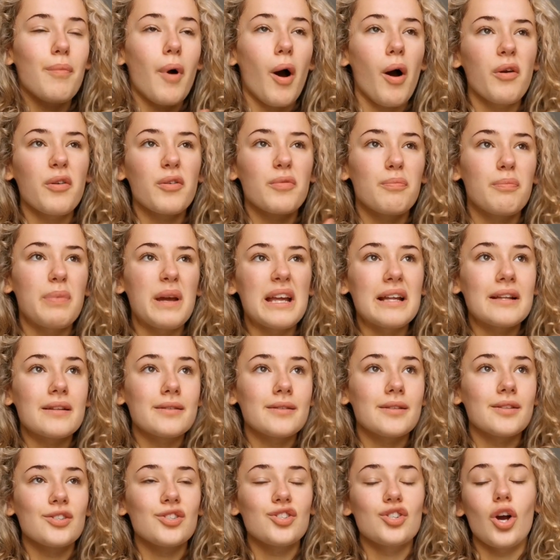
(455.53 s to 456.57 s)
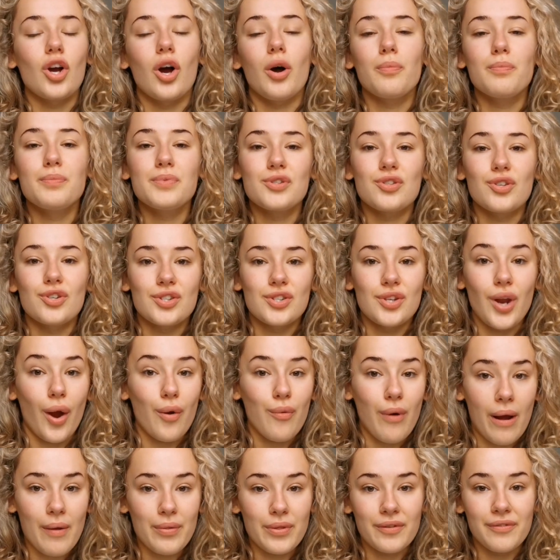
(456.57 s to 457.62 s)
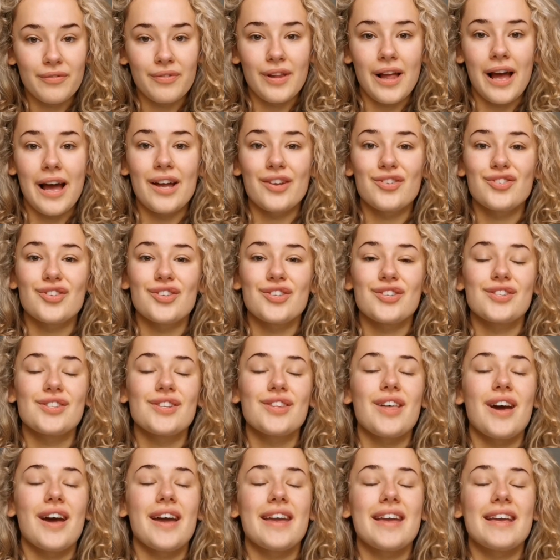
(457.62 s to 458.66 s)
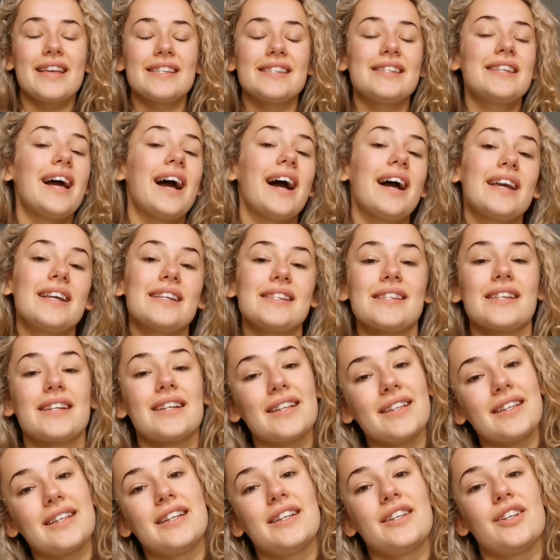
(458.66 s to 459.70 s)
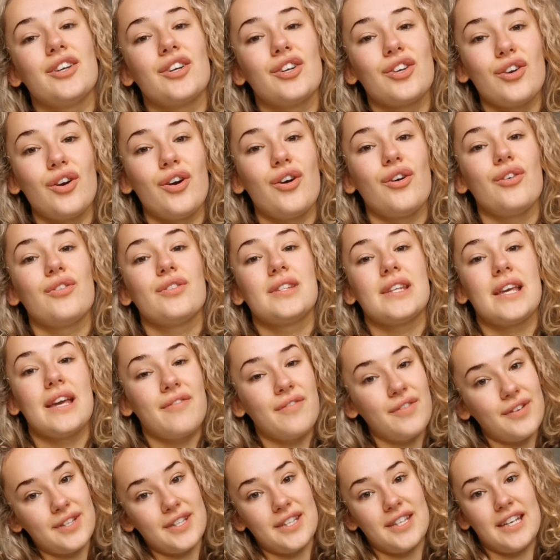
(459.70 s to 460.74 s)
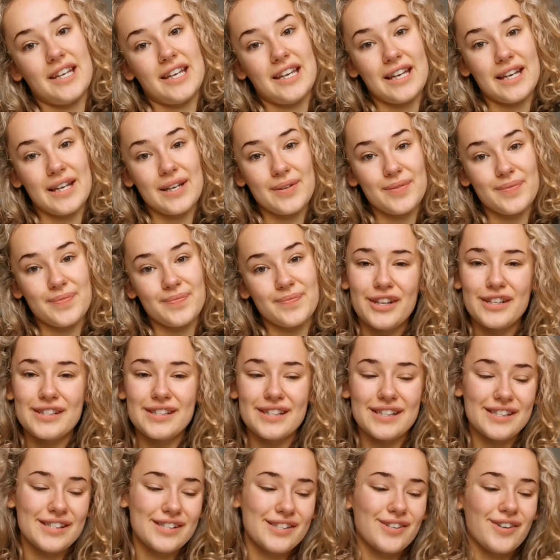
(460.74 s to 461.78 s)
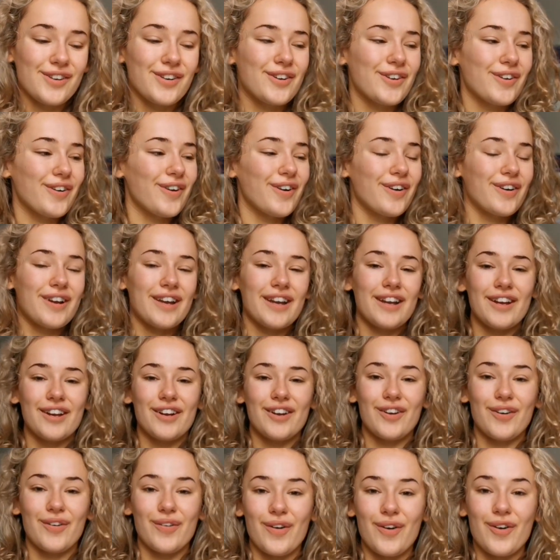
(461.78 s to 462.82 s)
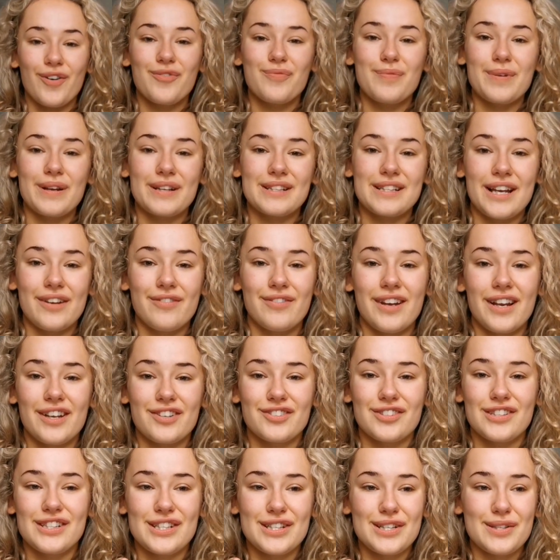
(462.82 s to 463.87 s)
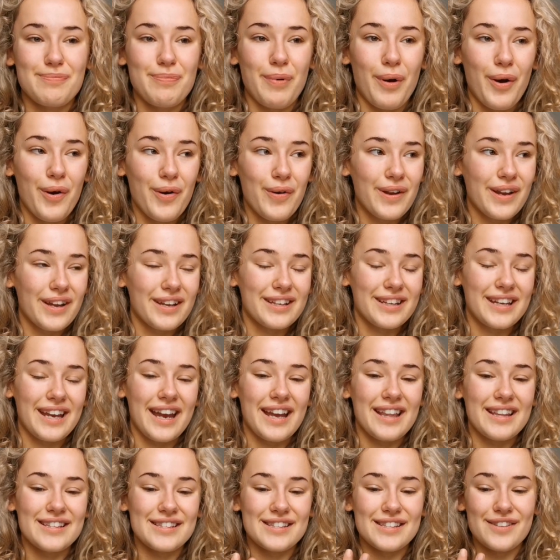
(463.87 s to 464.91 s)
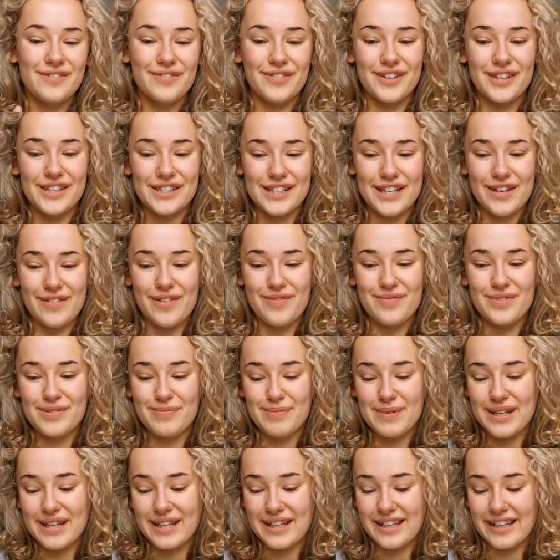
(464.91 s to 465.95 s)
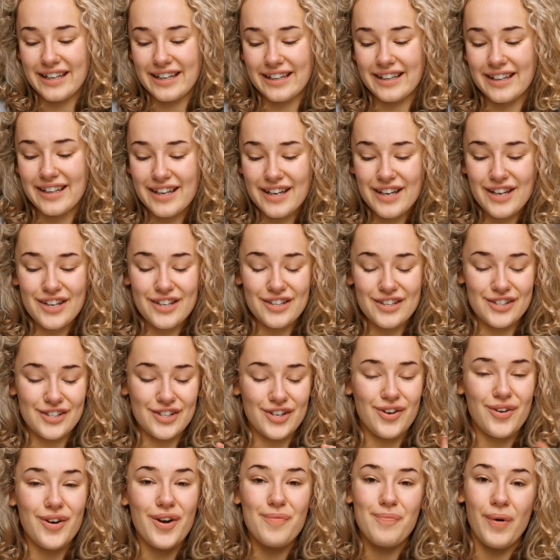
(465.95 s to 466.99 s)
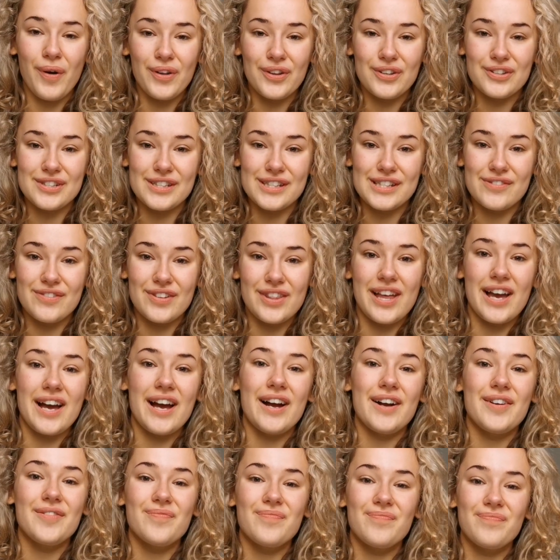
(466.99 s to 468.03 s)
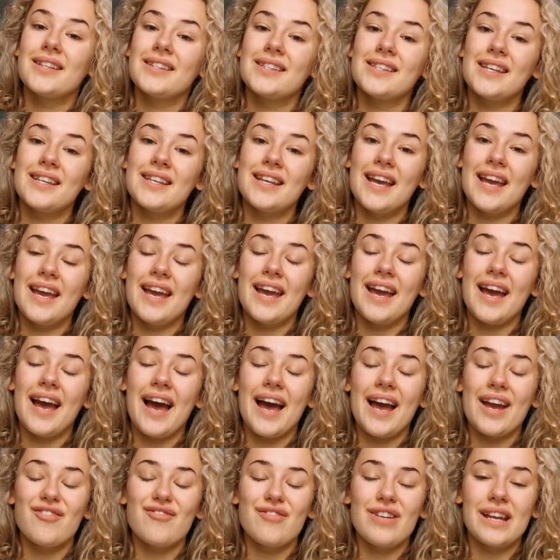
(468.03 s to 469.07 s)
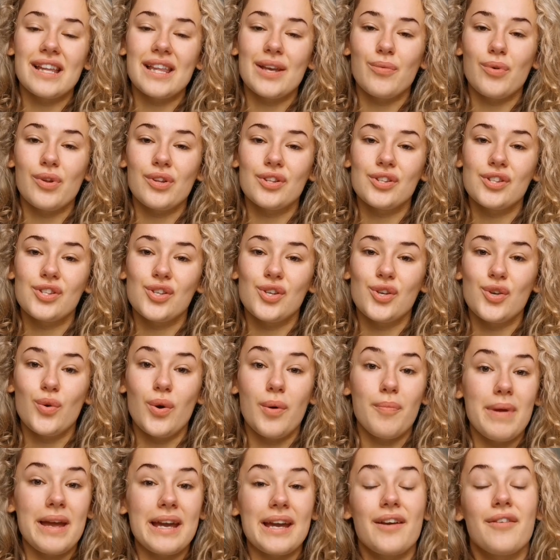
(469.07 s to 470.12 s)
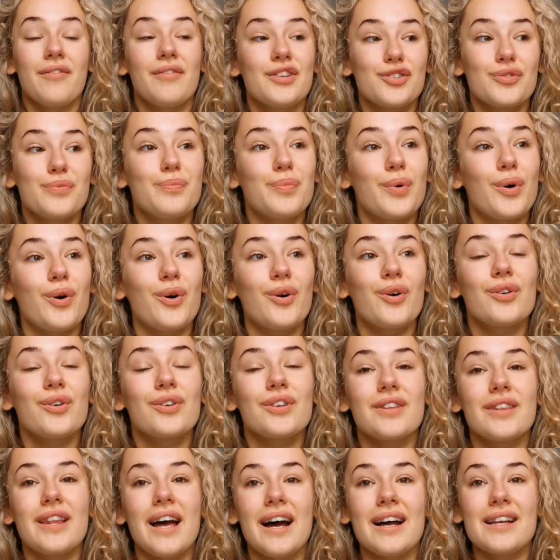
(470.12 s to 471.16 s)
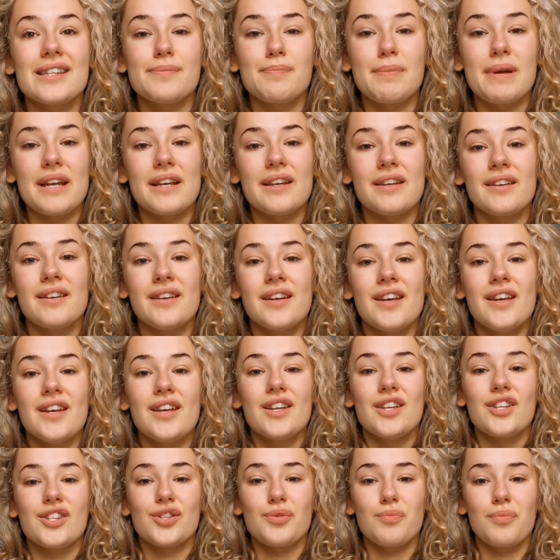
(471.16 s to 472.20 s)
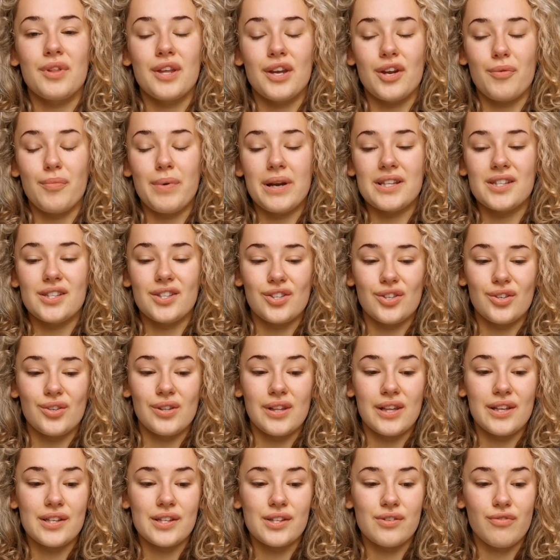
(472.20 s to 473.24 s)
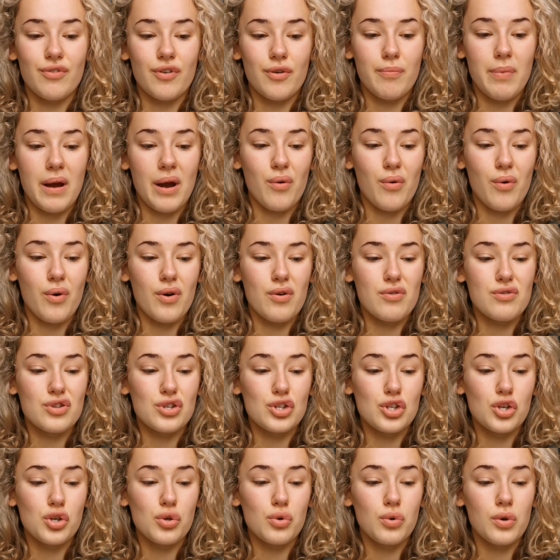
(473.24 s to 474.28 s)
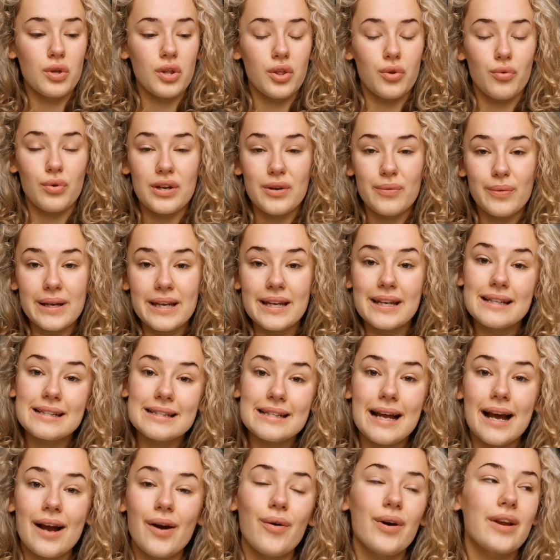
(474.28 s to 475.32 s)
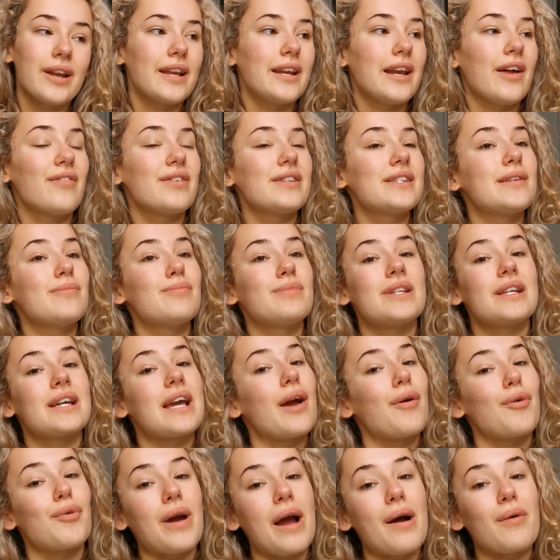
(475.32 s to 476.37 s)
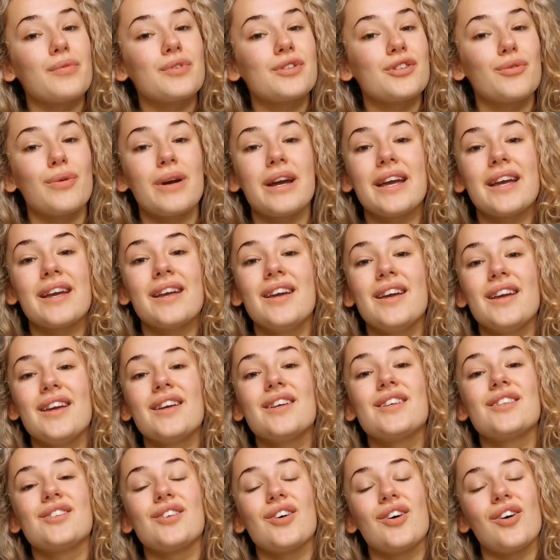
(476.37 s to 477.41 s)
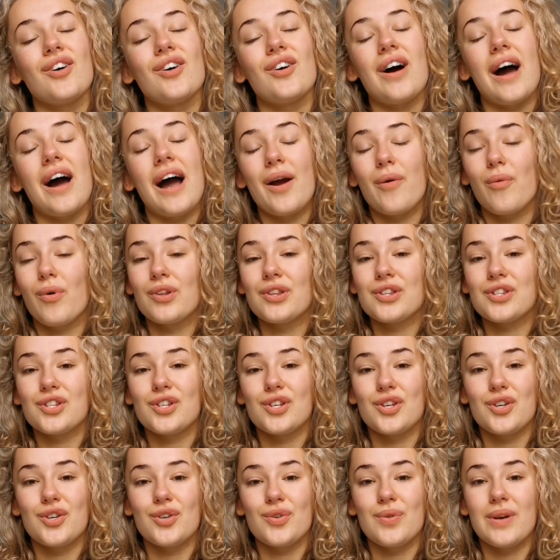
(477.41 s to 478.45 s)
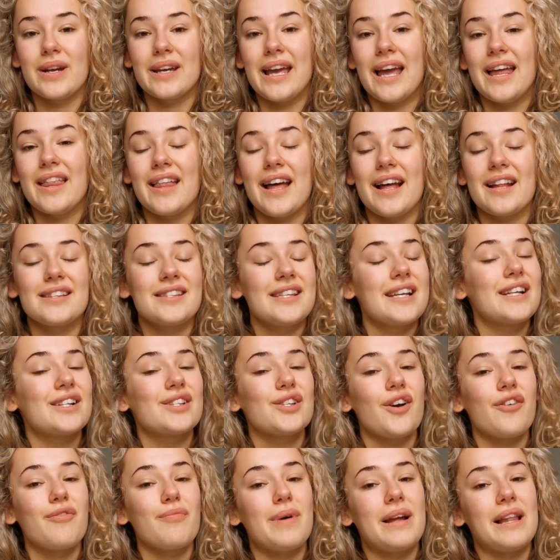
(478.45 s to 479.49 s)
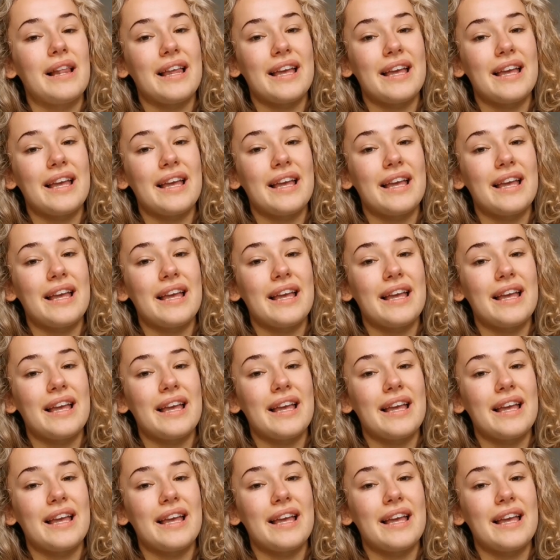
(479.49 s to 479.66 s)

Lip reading: odd bits and jobs just around the flat, just so that it is nice and clean and cosy for today. My voice is so croaky and gruff because I haven't actually spoken yet. This is the first time I'm speaking, so apologies for that. Today I really want to make a vision board. That has been something on my to-do list for about 2 or 3 weeks now, and I never seem to get around to it. So I want to get that ticked off my